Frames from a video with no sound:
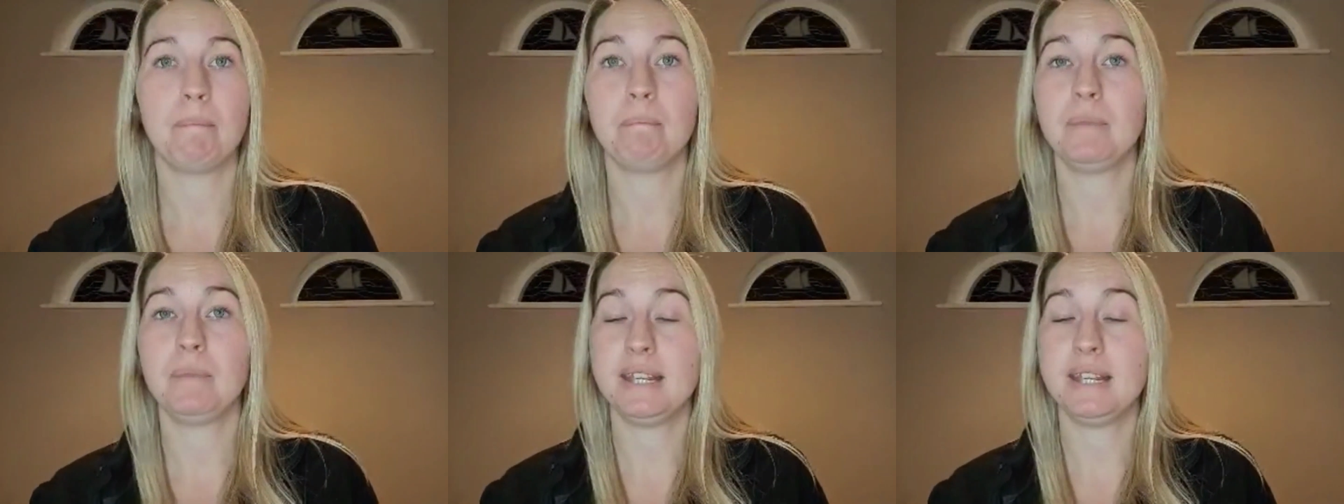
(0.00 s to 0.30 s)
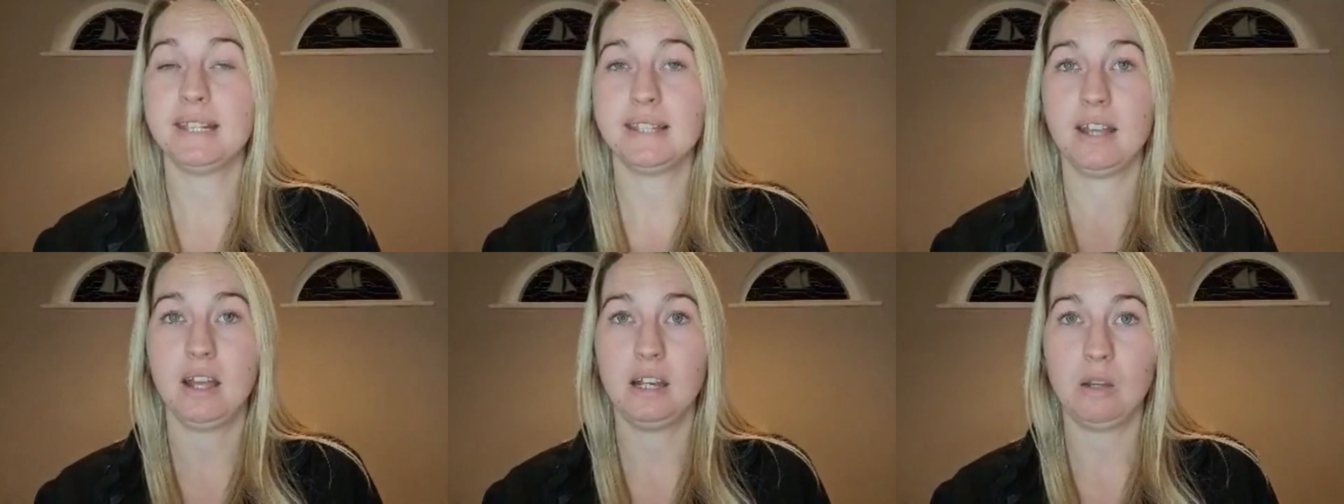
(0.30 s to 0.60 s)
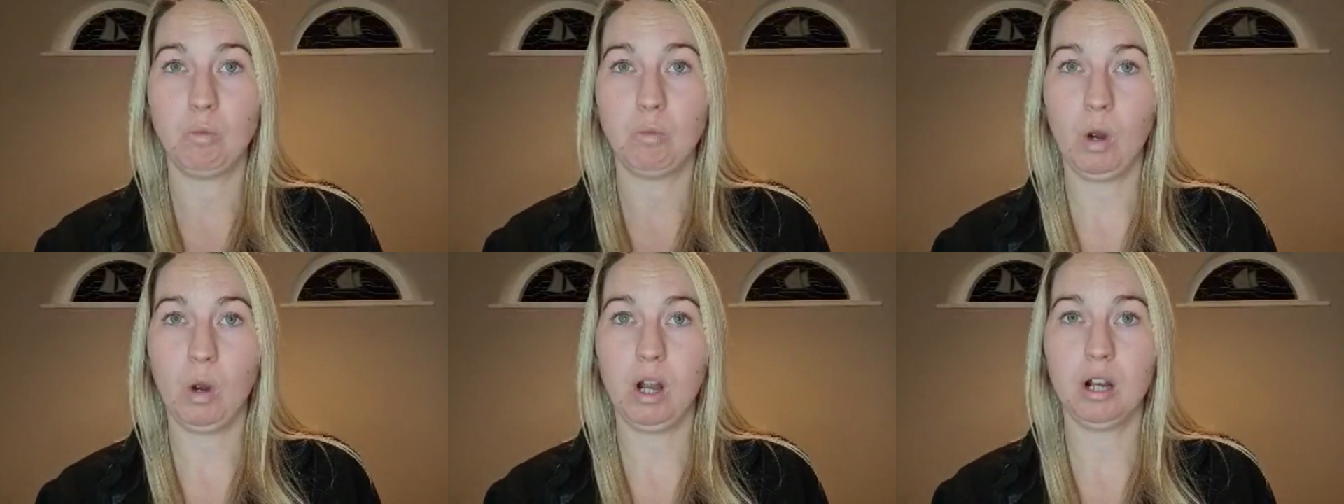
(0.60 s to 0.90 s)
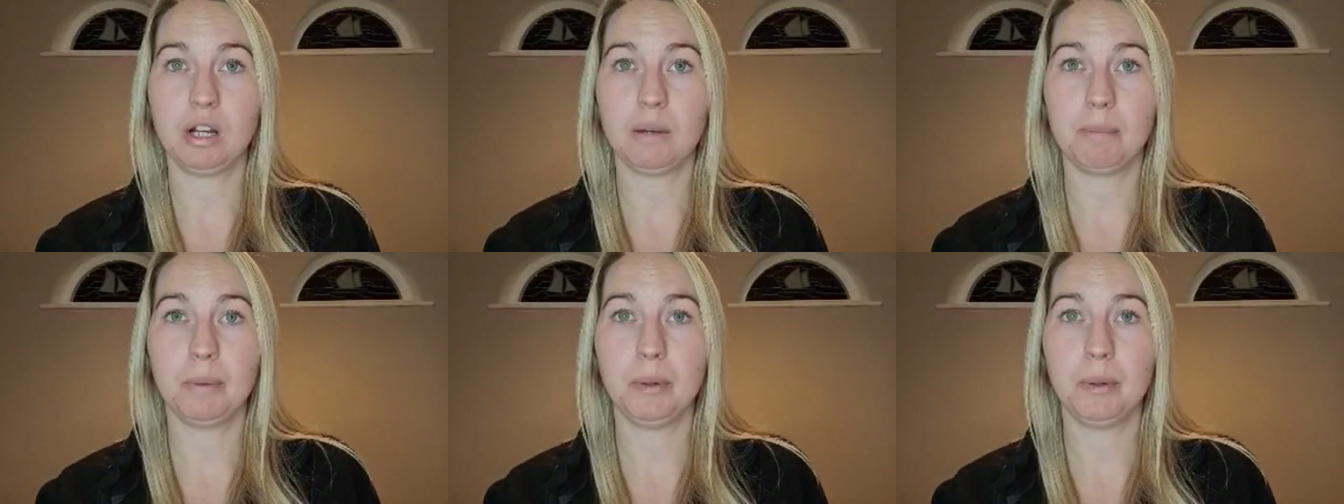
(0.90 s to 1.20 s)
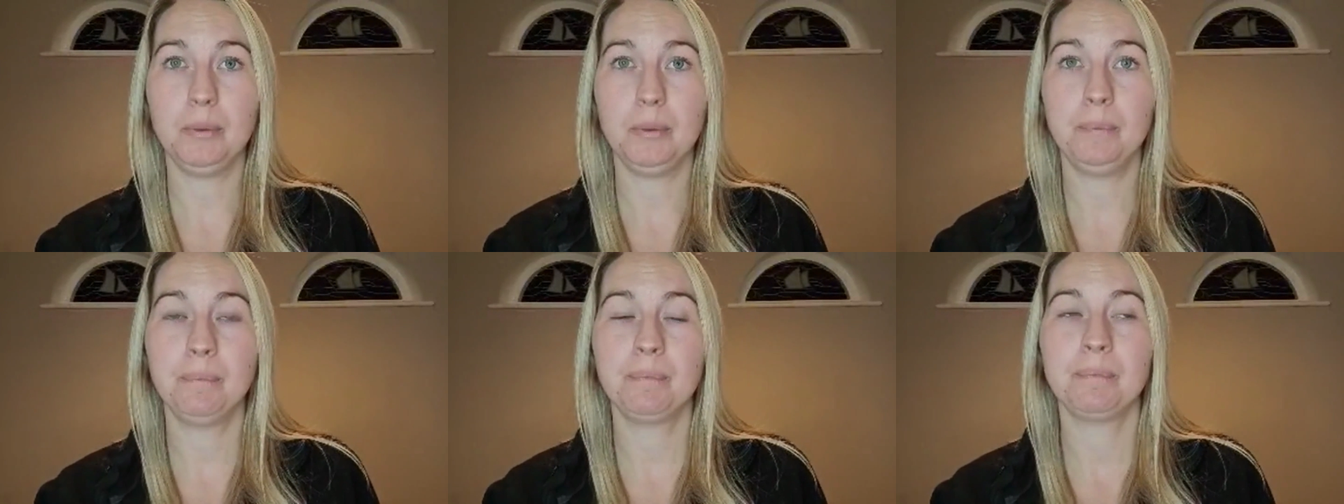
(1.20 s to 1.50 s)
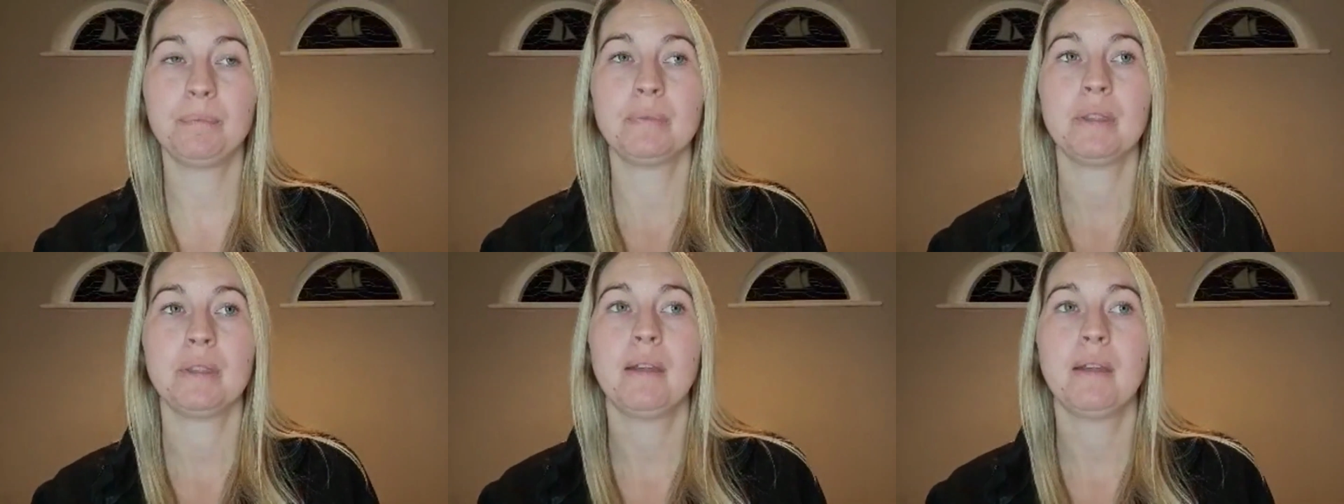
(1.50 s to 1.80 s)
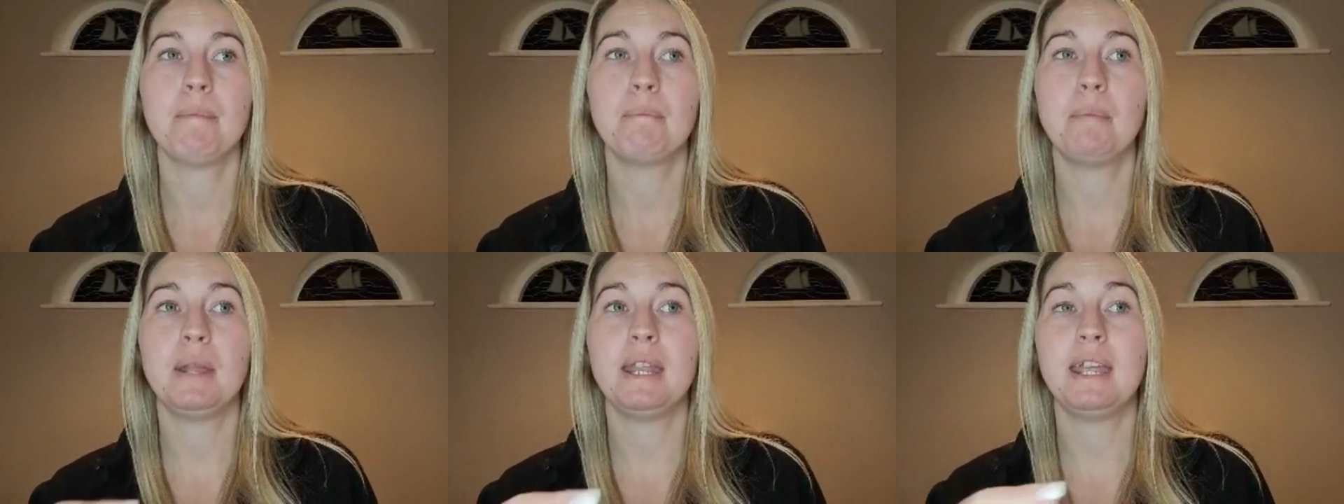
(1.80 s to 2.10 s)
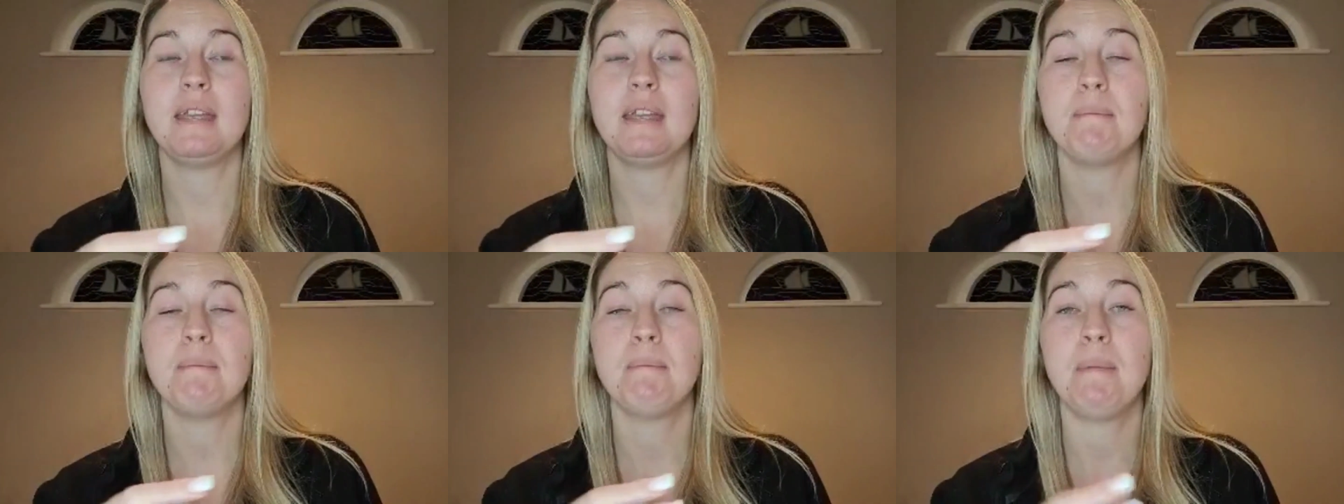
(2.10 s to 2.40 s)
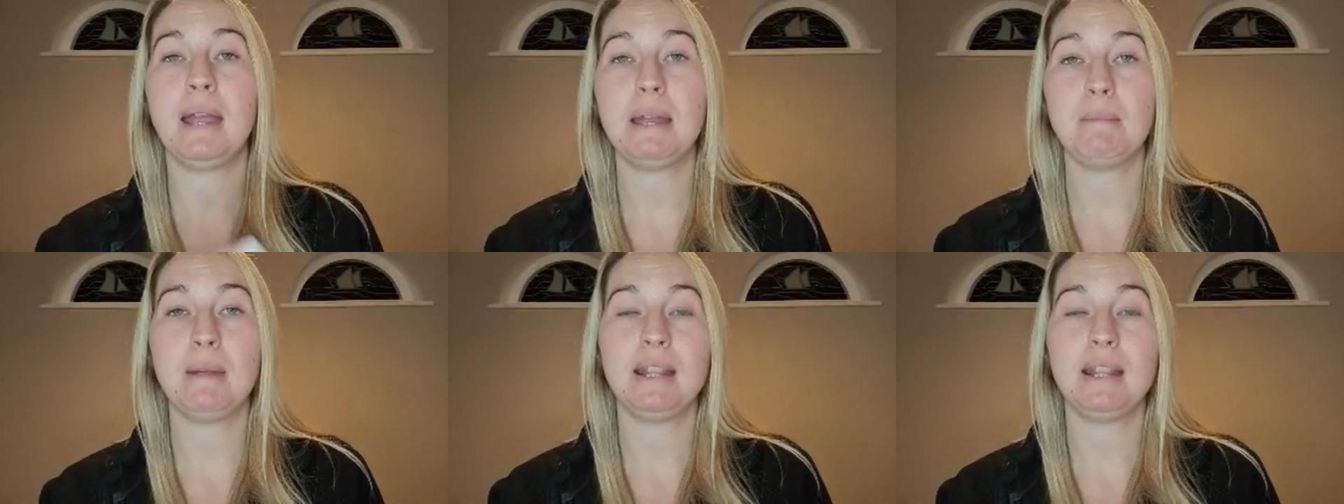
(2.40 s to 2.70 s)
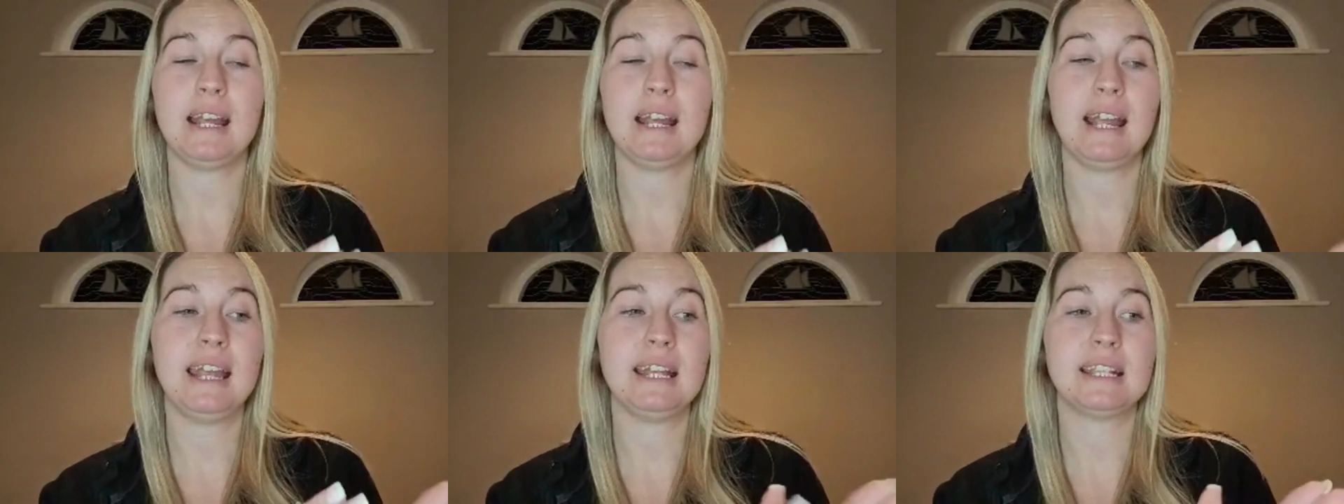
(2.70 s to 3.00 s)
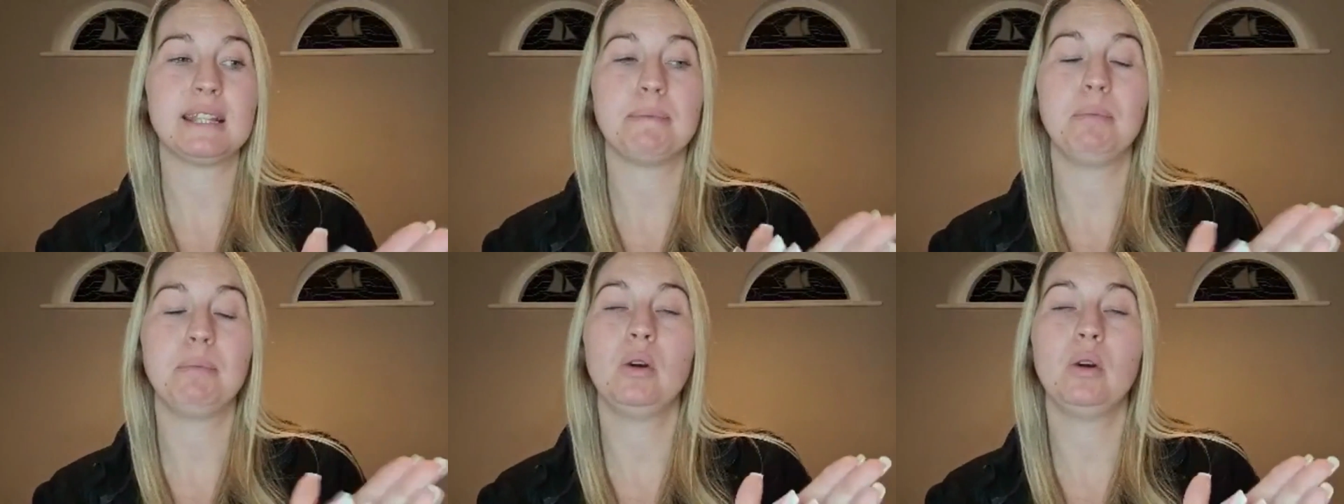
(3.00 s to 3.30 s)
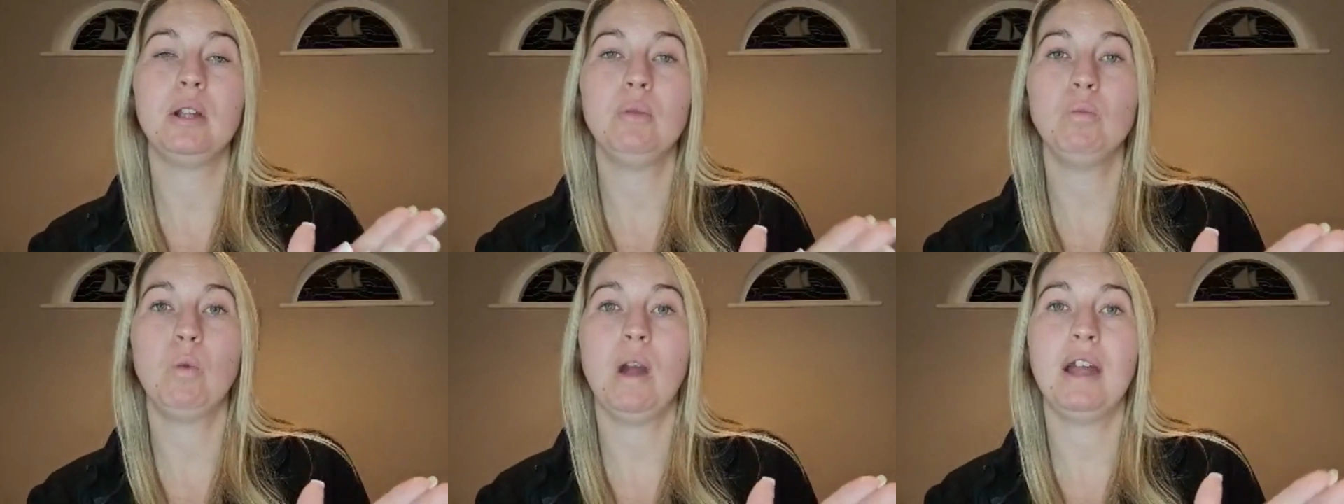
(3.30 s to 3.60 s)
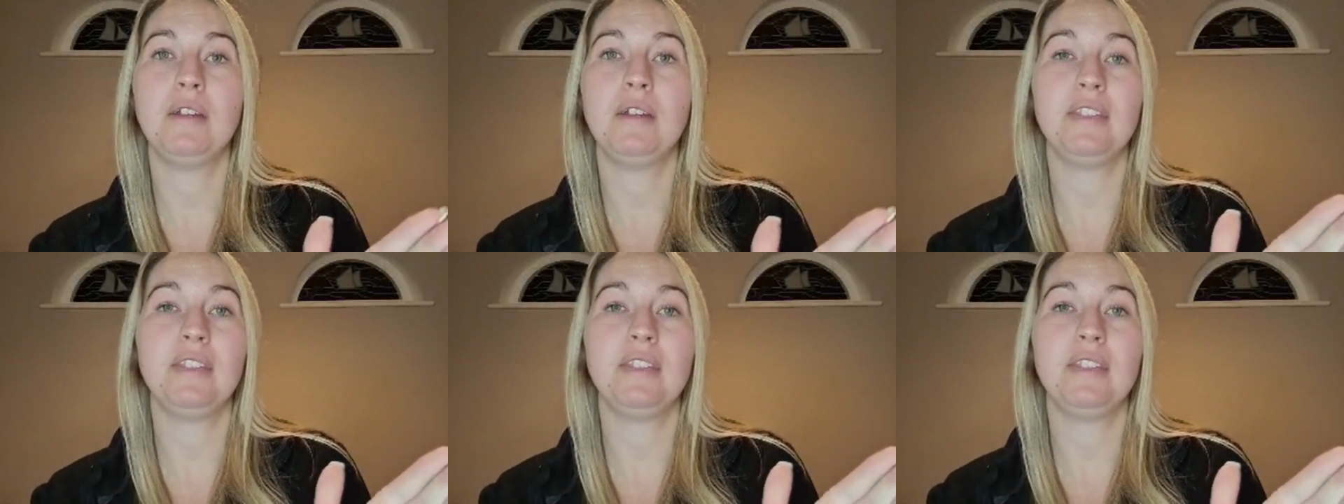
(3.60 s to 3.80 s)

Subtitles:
it's certainly workable, but it may mean there hits a point where